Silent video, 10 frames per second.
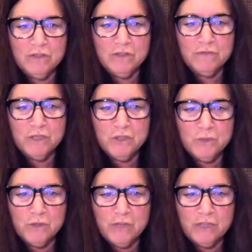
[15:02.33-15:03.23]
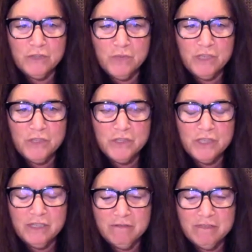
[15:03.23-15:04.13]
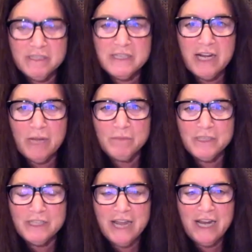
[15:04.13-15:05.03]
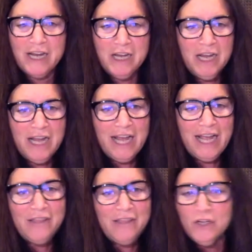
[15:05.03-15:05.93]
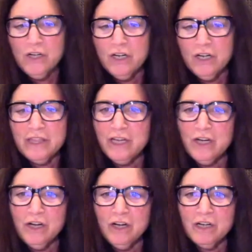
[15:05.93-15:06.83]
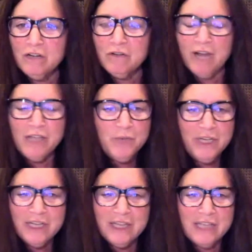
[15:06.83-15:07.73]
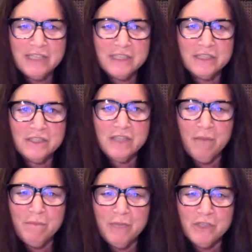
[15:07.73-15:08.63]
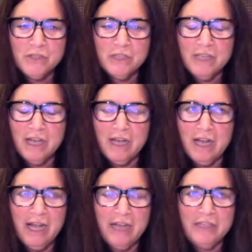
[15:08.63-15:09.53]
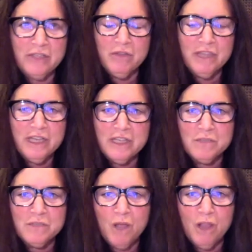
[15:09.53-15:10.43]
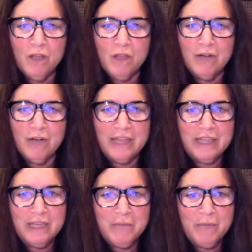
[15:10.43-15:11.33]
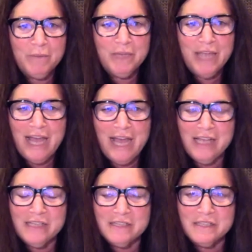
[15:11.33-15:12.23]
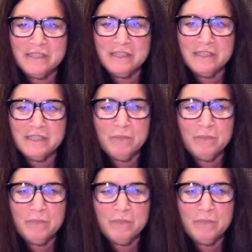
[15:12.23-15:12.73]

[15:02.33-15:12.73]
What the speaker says: virtual graduation setup today, and their graduating class is not much. I don't think it's smaller. I think it may be as similar.